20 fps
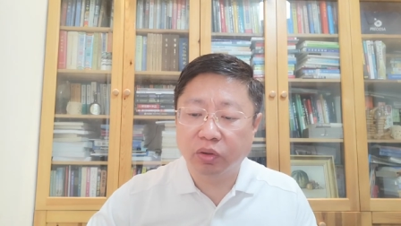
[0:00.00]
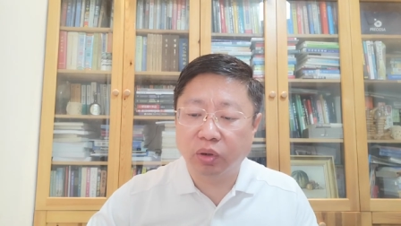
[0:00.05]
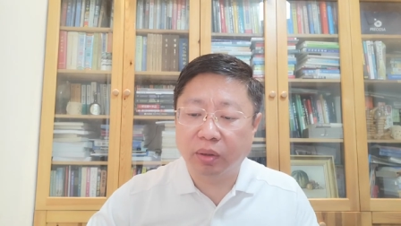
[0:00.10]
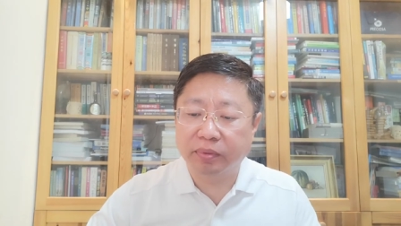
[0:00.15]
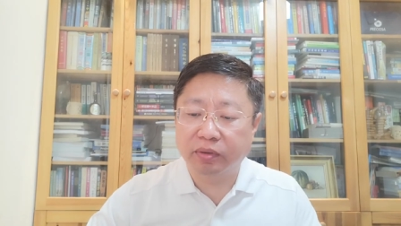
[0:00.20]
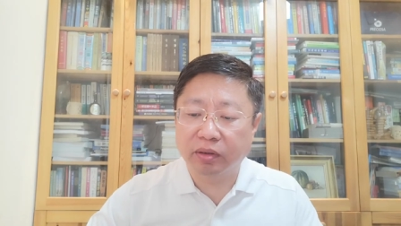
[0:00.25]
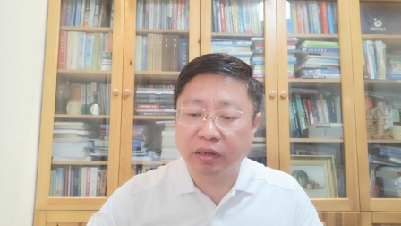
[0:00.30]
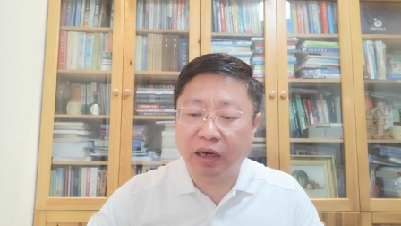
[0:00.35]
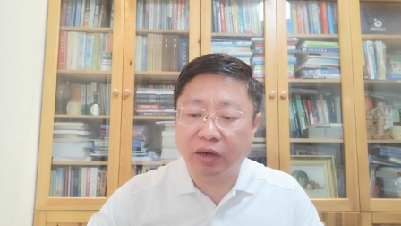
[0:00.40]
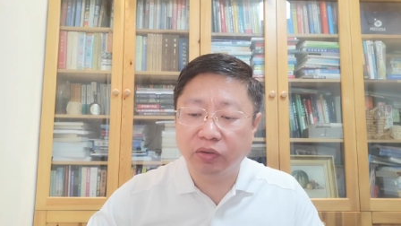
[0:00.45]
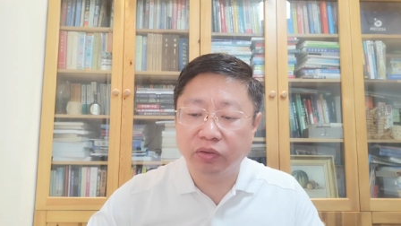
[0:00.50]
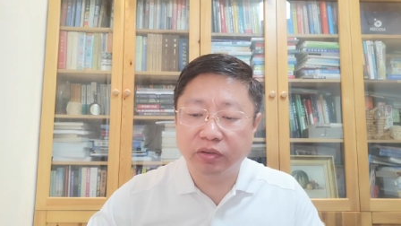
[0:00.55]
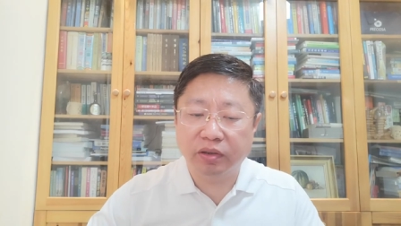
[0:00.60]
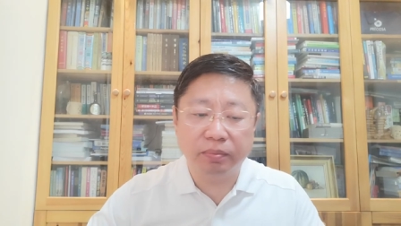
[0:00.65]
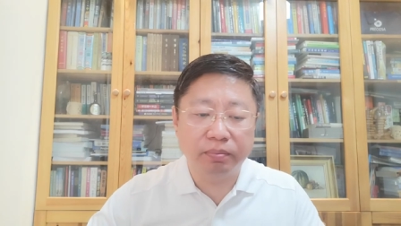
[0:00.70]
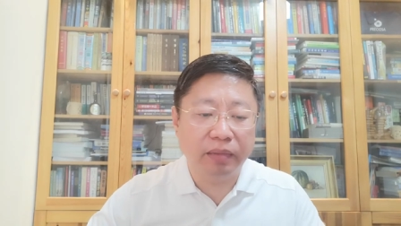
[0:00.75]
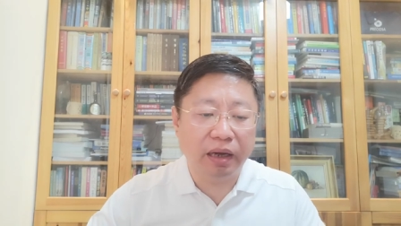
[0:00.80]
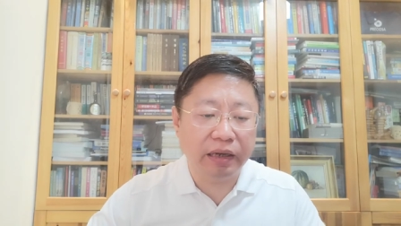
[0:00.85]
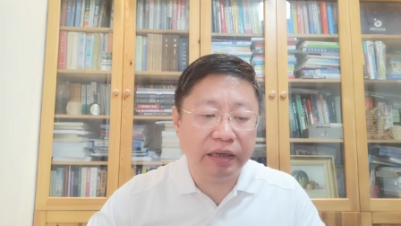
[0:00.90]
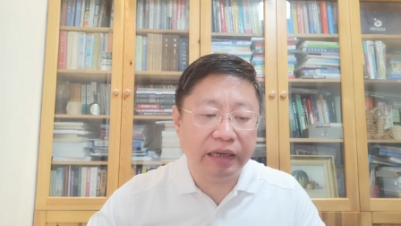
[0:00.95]

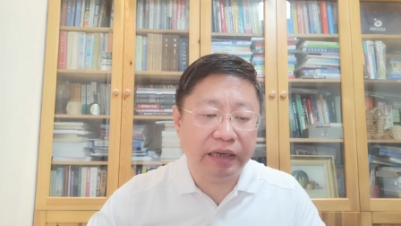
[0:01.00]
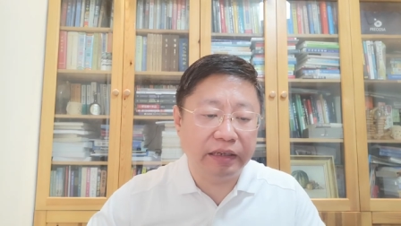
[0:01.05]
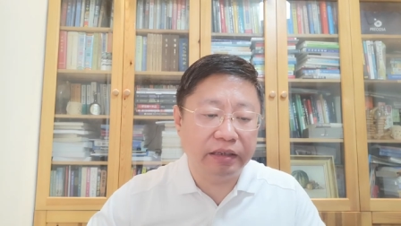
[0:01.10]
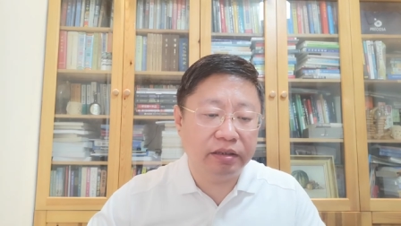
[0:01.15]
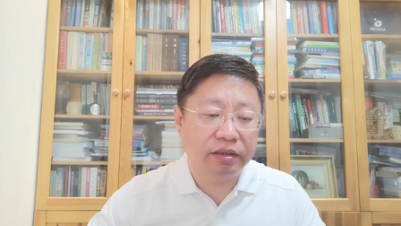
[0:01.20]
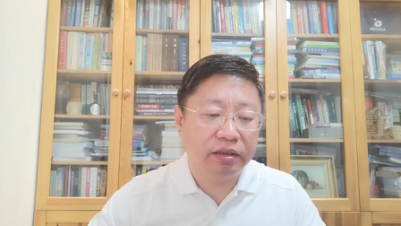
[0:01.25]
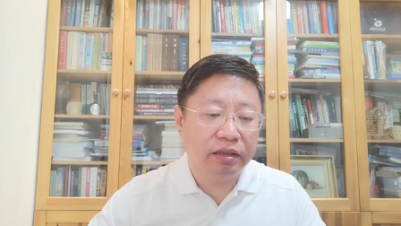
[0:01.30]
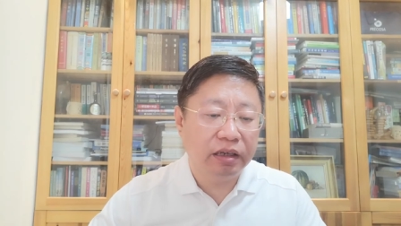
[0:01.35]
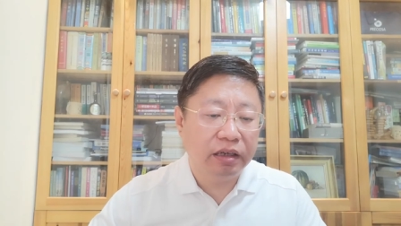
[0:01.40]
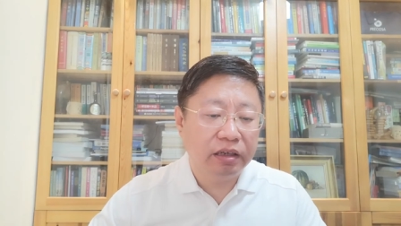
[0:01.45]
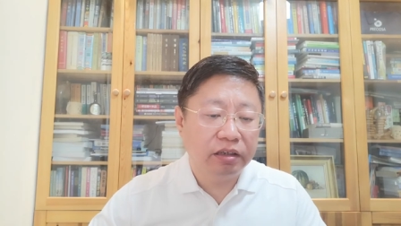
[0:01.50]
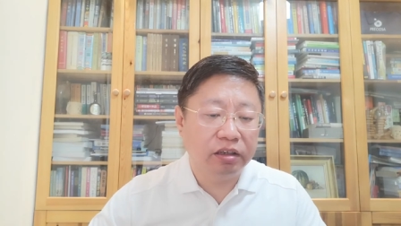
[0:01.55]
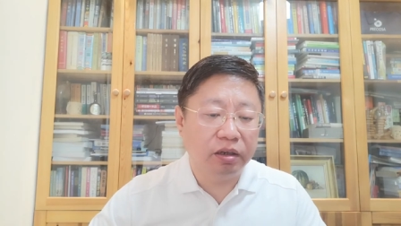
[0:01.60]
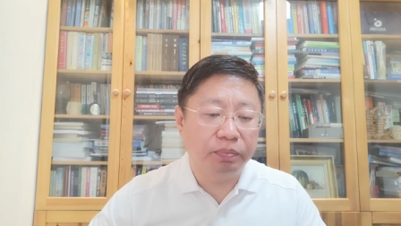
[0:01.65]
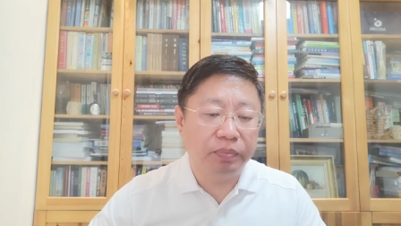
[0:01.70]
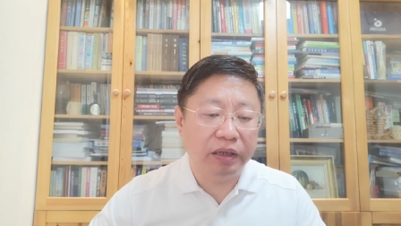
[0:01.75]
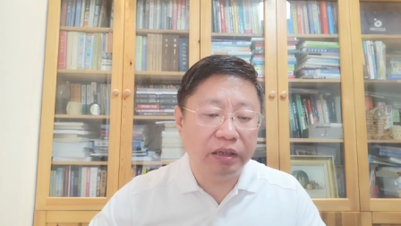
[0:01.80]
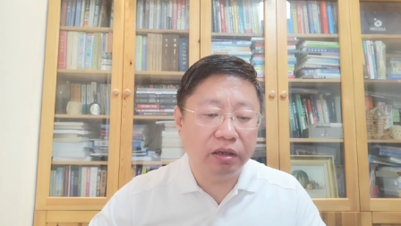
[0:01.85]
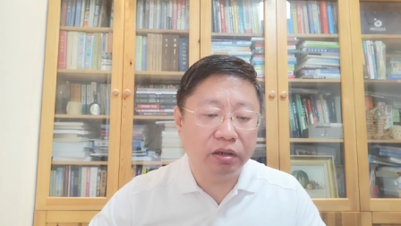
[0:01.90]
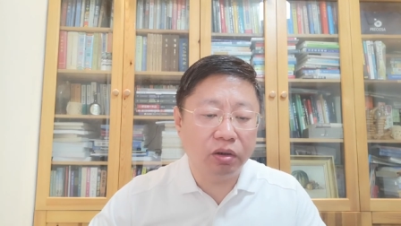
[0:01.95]
cryptocurrency market. The
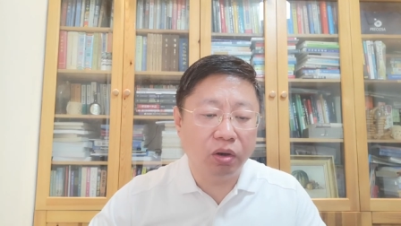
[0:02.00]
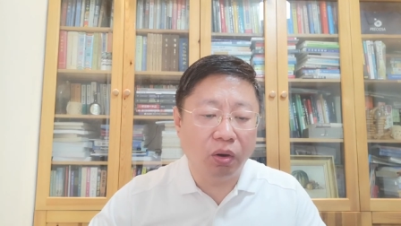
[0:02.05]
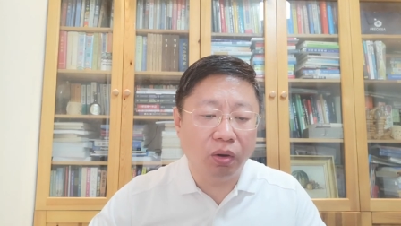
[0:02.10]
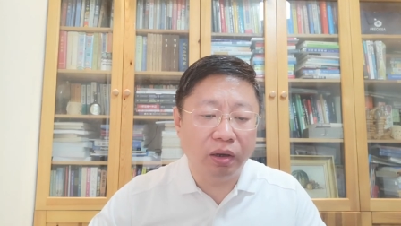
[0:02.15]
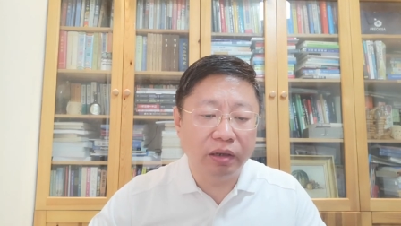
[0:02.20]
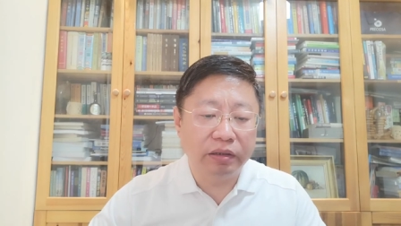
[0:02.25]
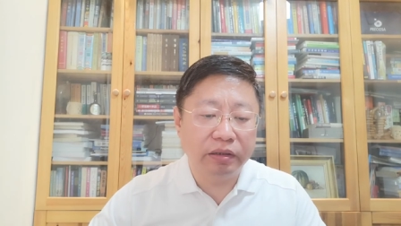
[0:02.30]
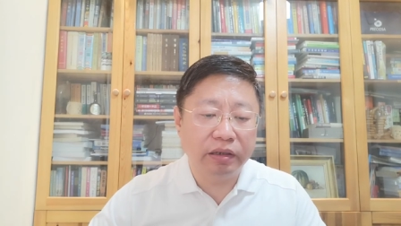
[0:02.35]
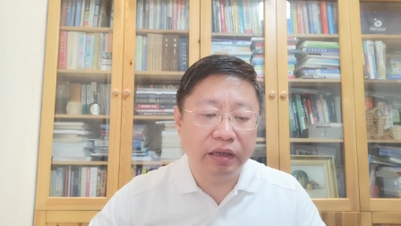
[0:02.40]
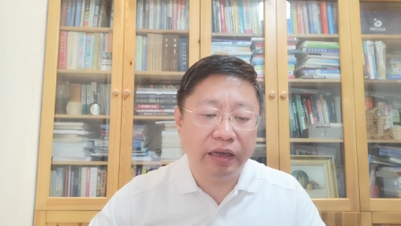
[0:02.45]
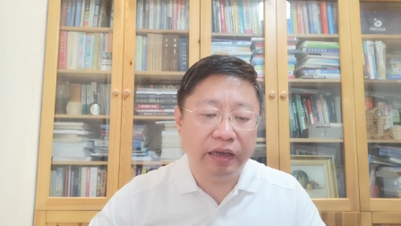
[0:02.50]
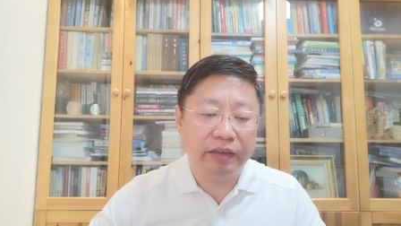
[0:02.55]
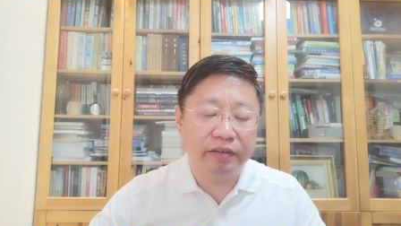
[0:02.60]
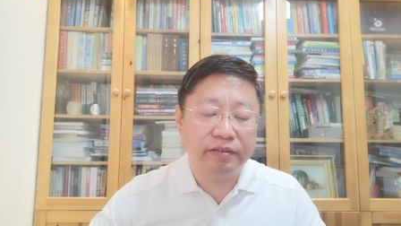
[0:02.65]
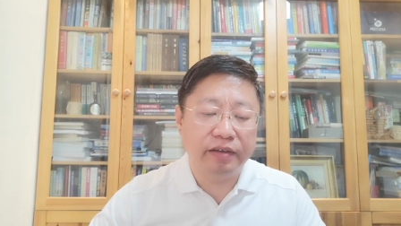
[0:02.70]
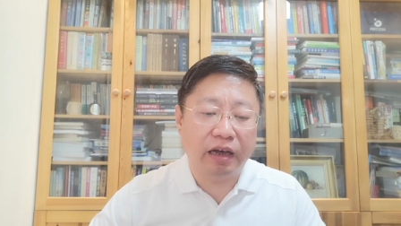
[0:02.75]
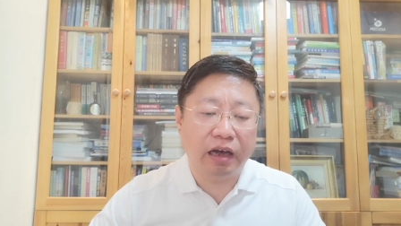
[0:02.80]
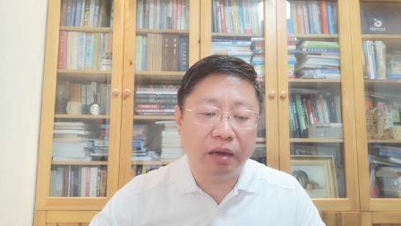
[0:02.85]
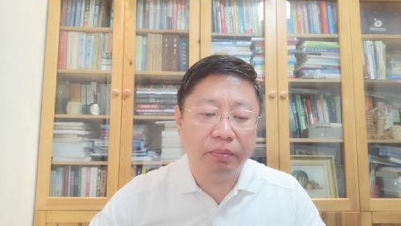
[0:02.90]
Bitcoin is